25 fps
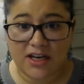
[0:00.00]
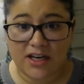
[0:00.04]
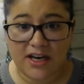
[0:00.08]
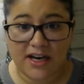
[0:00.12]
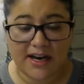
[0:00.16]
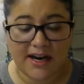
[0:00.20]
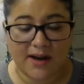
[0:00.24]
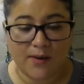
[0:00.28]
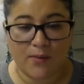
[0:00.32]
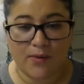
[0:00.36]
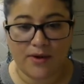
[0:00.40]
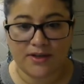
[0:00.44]
and
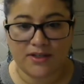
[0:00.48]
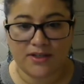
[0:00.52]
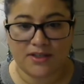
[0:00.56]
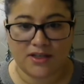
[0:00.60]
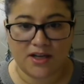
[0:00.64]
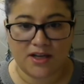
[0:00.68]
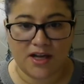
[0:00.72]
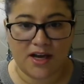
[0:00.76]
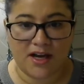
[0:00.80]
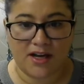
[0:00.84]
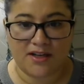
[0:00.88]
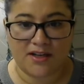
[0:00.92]
I want
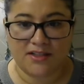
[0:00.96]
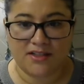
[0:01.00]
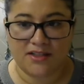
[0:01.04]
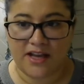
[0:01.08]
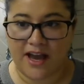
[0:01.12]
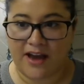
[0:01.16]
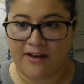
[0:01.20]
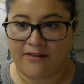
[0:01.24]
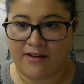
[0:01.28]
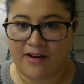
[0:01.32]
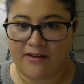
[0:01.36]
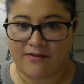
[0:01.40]
to
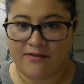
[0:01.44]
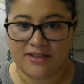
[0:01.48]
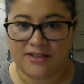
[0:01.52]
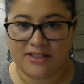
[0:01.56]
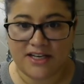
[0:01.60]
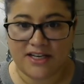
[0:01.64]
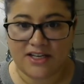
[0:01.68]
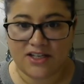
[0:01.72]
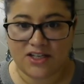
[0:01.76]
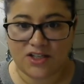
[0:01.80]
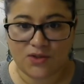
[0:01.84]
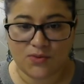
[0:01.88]
have
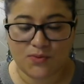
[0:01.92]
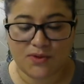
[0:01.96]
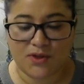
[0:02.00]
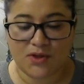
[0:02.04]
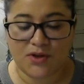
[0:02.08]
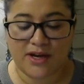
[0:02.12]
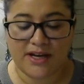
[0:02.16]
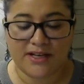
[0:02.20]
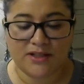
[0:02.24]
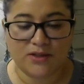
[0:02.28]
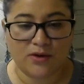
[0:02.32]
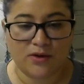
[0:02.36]
conversations with you
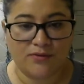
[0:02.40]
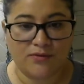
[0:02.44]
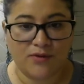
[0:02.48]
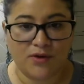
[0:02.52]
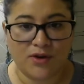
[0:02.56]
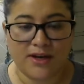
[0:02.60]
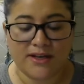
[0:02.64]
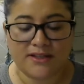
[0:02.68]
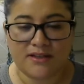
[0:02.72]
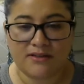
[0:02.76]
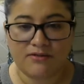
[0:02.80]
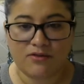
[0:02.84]
guys. So if you
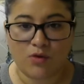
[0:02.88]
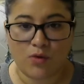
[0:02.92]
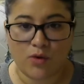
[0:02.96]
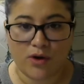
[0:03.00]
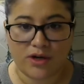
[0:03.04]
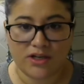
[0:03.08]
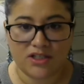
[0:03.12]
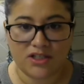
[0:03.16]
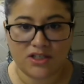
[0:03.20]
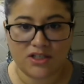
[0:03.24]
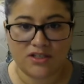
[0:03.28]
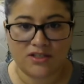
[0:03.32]
guys have
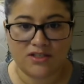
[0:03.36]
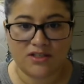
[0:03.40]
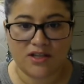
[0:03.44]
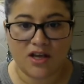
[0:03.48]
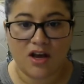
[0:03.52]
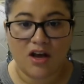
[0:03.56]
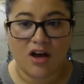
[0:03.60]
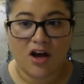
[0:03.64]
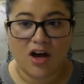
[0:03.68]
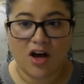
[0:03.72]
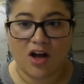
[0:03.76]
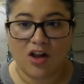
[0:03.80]
questions
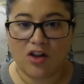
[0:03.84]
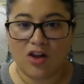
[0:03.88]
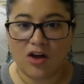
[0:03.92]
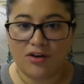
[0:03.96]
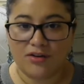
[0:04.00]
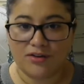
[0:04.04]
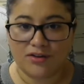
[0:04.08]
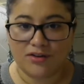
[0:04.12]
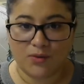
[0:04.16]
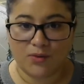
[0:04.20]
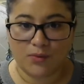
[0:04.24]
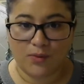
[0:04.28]

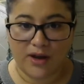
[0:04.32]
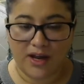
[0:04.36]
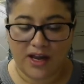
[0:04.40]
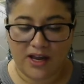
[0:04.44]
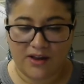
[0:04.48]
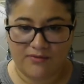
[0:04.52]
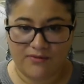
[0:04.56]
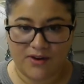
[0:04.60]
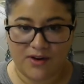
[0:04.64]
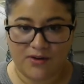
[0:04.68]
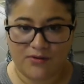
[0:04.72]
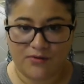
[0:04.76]
along the way,
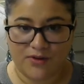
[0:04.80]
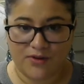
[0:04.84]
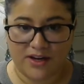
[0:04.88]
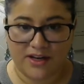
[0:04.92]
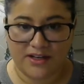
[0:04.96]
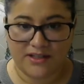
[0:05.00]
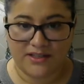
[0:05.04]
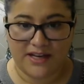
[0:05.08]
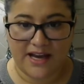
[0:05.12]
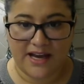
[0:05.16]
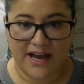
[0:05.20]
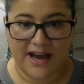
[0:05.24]
feel free
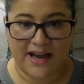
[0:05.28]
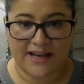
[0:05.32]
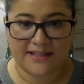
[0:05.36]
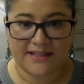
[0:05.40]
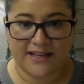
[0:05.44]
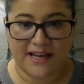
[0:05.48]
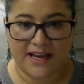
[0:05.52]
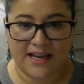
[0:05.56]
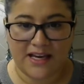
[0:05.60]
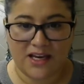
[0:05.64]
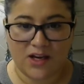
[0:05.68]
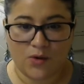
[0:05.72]
to ask
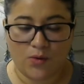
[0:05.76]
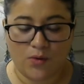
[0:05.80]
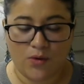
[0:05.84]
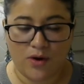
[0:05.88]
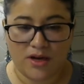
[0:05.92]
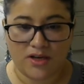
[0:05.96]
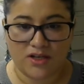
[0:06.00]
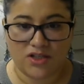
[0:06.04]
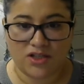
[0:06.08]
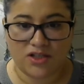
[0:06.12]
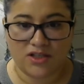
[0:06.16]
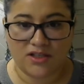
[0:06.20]
any
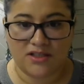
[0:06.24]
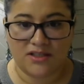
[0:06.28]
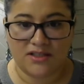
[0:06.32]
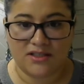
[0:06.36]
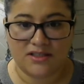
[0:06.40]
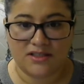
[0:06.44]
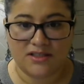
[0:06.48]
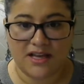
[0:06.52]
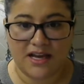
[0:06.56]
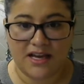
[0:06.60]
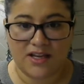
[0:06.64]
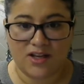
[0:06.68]
questions
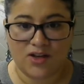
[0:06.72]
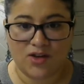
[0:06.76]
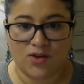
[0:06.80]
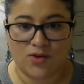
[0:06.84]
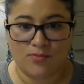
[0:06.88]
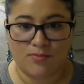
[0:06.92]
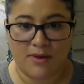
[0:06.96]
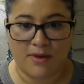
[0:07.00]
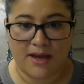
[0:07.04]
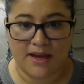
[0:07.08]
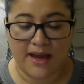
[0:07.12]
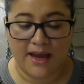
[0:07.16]
that you
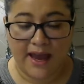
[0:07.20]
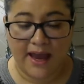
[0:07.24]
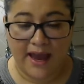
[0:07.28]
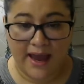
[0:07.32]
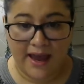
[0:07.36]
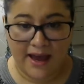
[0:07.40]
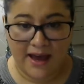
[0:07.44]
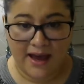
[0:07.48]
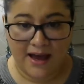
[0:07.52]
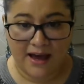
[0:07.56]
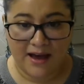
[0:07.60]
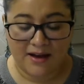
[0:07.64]
may
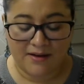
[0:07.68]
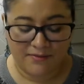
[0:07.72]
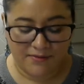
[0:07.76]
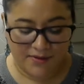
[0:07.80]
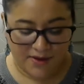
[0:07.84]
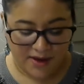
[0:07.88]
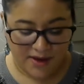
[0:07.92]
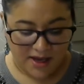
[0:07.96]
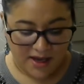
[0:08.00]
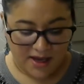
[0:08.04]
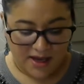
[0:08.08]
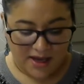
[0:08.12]
have,
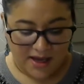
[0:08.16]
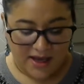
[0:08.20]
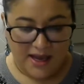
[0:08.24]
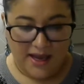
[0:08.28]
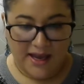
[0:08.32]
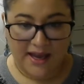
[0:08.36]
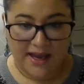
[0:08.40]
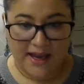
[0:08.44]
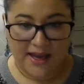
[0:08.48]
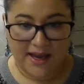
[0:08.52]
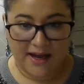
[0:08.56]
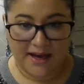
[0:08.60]

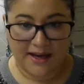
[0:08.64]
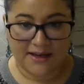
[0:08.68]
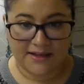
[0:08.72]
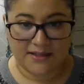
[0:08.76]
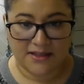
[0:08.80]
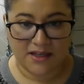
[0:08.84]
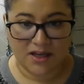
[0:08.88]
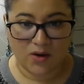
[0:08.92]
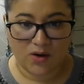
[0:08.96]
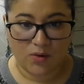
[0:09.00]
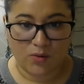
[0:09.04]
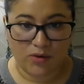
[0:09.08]
and
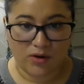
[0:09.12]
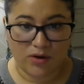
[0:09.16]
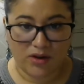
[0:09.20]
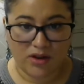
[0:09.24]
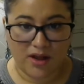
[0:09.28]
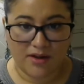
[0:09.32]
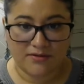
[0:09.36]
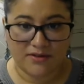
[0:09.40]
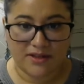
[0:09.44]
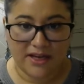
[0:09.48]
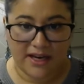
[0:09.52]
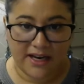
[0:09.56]
we'll
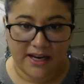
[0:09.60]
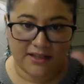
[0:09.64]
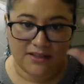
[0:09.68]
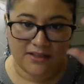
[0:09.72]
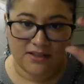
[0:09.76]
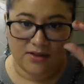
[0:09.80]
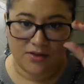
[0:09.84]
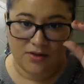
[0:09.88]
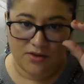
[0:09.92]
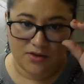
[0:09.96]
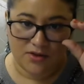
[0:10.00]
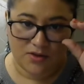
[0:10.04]
love to answer
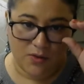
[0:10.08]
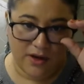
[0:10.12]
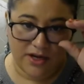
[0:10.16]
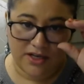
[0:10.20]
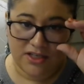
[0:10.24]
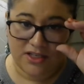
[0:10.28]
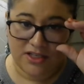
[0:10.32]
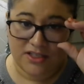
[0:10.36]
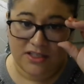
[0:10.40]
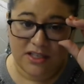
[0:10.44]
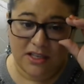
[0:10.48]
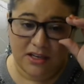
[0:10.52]
those
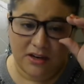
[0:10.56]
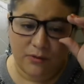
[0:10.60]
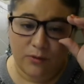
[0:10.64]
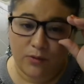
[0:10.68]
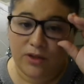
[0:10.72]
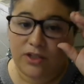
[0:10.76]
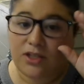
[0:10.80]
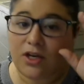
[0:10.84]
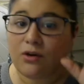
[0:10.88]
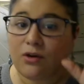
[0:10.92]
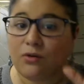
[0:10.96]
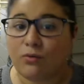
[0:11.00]
questions. And if we
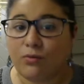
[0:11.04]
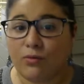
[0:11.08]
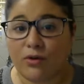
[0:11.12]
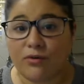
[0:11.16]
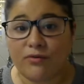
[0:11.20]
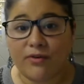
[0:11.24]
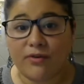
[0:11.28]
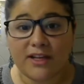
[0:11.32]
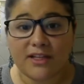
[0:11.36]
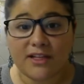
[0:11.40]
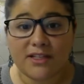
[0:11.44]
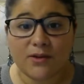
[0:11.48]
don't, we'll
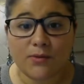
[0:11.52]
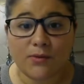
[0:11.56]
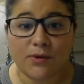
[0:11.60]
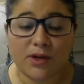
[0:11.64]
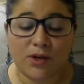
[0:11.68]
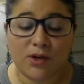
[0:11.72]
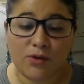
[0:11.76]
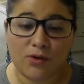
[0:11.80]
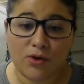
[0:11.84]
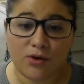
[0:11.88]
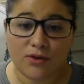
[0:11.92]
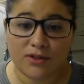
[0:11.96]
find someone
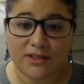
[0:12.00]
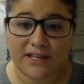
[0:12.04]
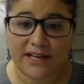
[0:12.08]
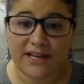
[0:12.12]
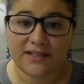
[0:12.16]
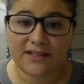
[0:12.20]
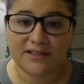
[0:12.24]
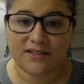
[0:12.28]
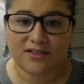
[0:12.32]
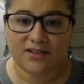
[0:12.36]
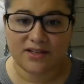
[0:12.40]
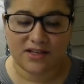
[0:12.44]
who knows the
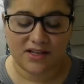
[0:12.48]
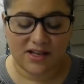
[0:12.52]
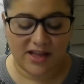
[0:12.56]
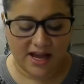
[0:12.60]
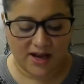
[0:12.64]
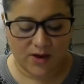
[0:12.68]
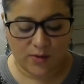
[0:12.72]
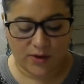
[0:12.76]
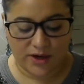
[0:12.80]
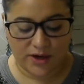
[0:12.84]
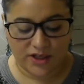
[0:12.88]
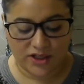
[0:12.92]
answer to
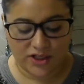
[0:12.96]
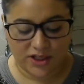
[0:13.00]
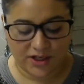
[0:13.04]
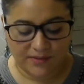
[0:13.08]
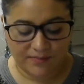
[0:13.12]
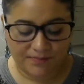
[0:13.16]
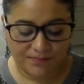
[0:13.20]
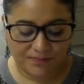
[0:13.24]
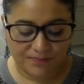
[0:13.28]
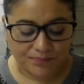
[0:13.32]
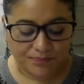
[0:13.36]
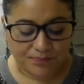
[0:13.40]
that question.